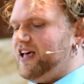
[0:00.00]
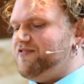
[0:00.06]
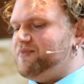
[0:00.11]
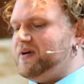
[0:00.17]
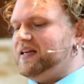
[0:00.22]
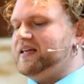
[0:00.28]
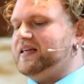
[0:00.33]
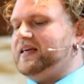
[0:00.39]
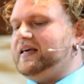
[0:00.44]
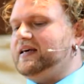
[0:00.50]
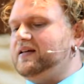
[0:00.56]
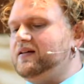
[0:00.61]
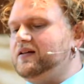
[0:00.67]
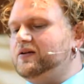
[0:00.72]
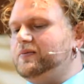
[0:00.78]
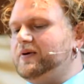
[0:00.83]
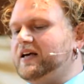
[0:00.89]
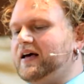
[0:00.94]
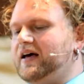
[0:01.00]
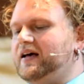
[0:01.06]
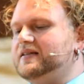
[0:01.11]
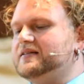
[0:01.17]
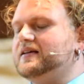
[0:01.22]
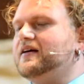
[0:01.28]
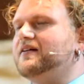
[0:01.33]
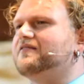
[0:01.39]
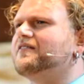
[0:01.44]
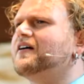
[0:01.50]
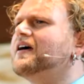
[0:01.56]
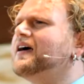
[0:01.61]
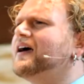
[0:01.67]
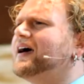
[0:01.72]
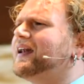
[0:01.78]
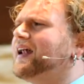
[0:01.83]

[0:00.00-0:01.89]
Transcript: have been killed because of,